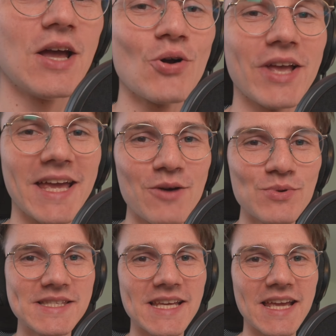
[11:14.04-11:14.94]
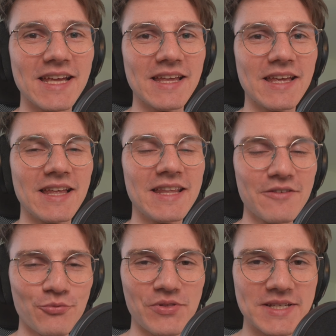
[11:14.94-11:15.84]
Okay, I would say
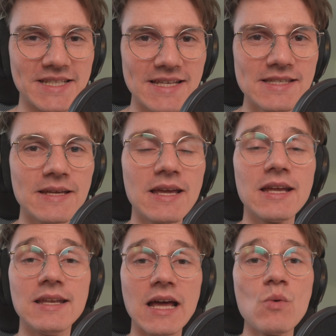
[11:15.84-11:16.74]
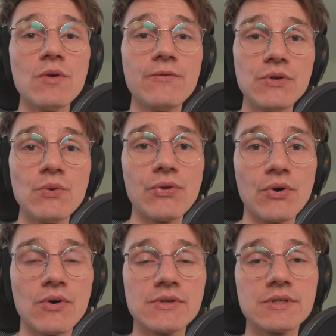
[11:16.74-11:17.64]
enough with the test. Now a few
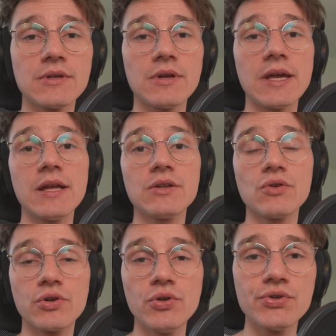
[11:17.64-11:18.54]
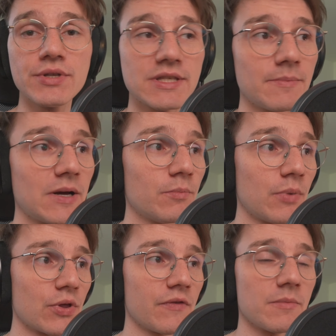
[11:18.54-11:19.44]
thoughts and conclusions about
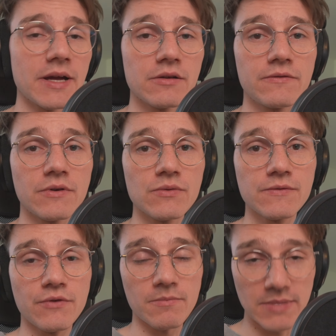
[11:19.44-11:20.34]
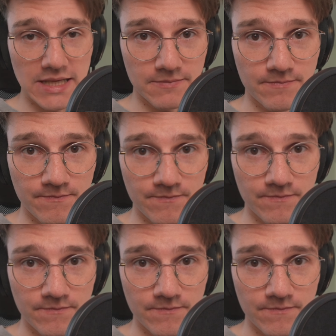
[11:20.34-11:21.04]
both of the microphones from me. So at the